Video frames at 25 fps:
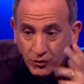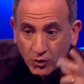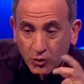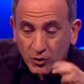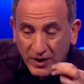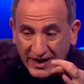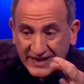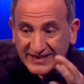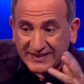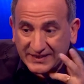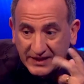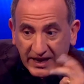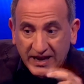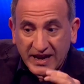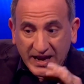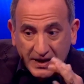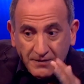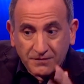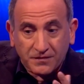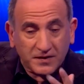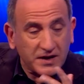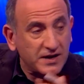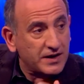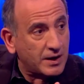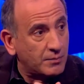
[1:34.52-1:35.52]
through his, like,
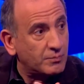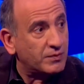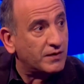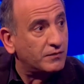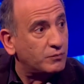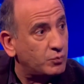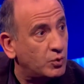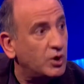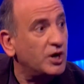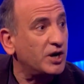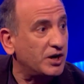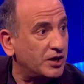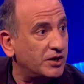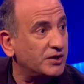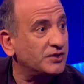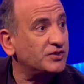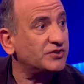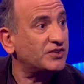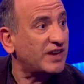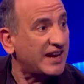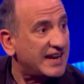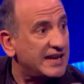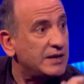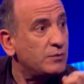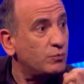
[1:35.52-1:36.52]
infinite number of words,
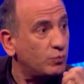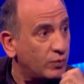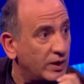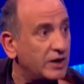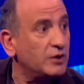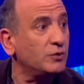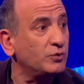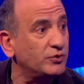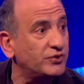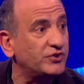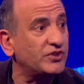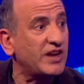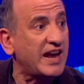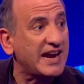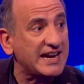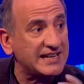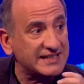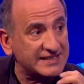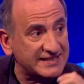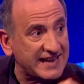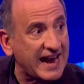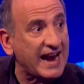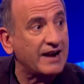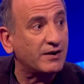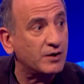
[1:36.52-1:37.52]
he will say
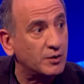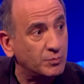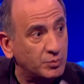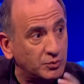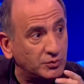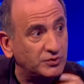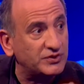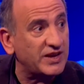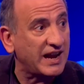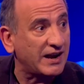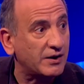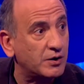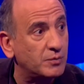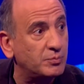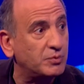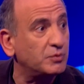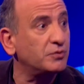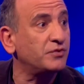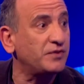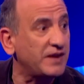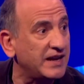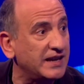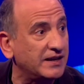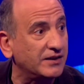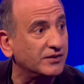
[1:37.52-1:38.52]
terrible, terrible
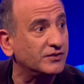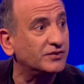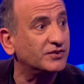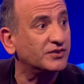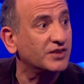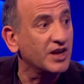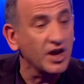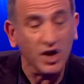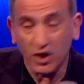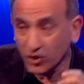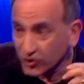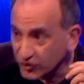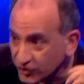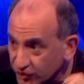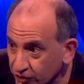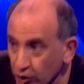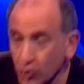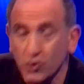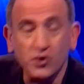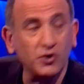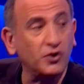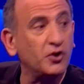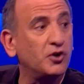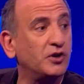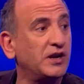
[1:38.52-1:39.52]
things
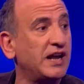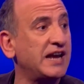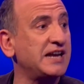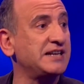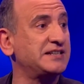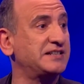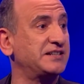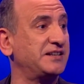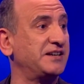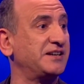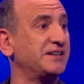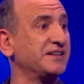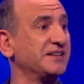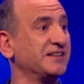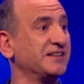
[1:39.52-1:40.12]
sooner or later.